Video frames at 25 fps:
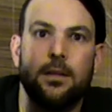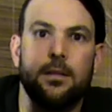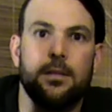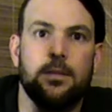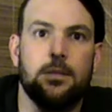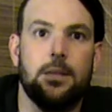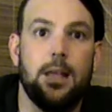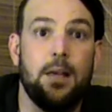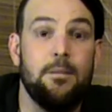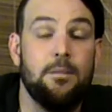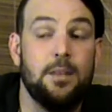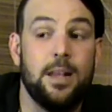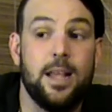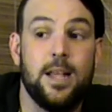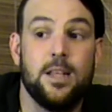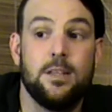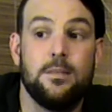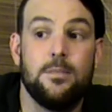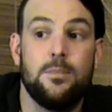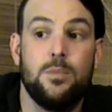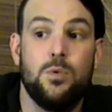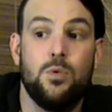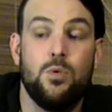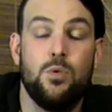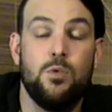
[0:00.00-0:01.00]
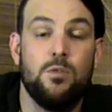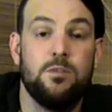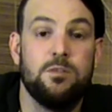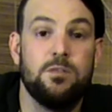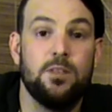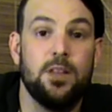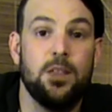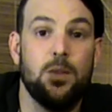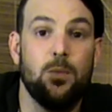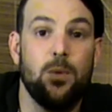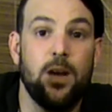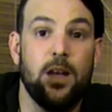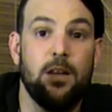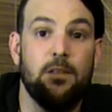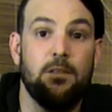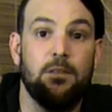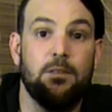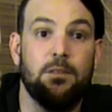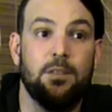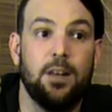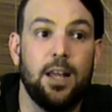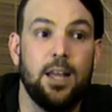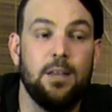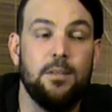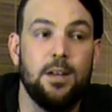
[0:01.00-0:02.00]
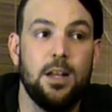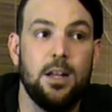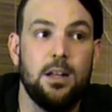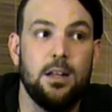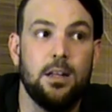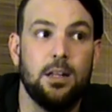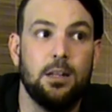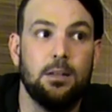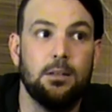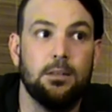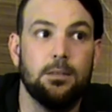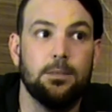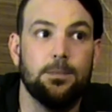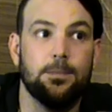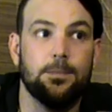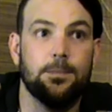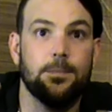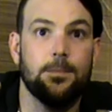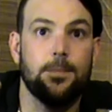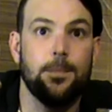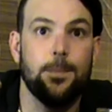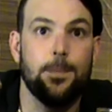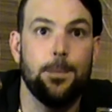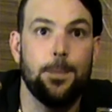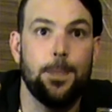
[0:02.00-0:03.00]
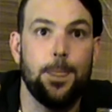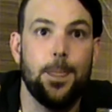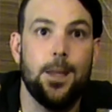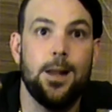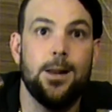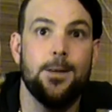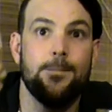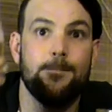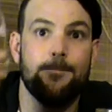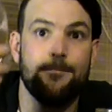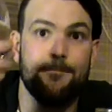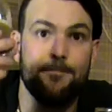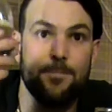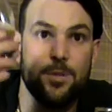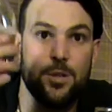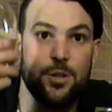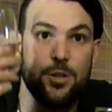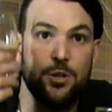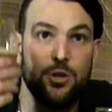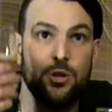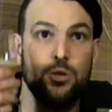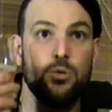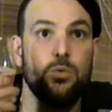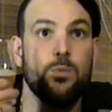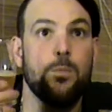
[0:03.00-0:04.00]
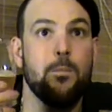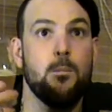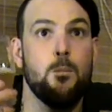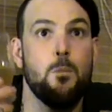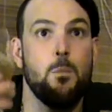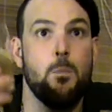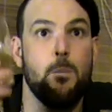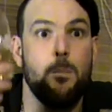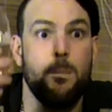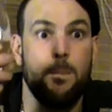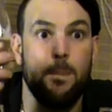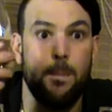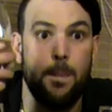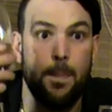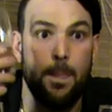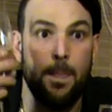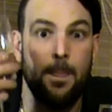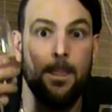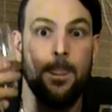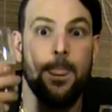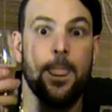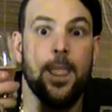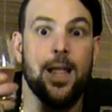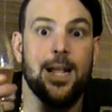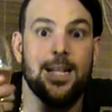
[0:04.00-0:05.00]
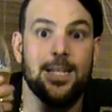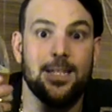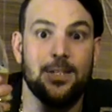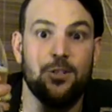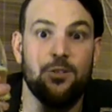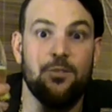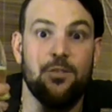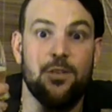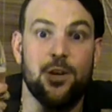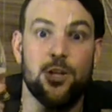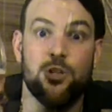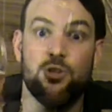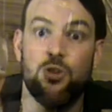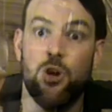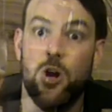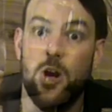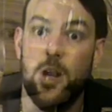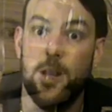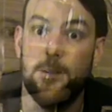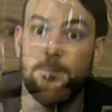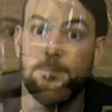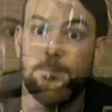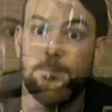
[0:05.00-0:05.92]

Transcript: Definitely has a more in the way of flavour, still very dry.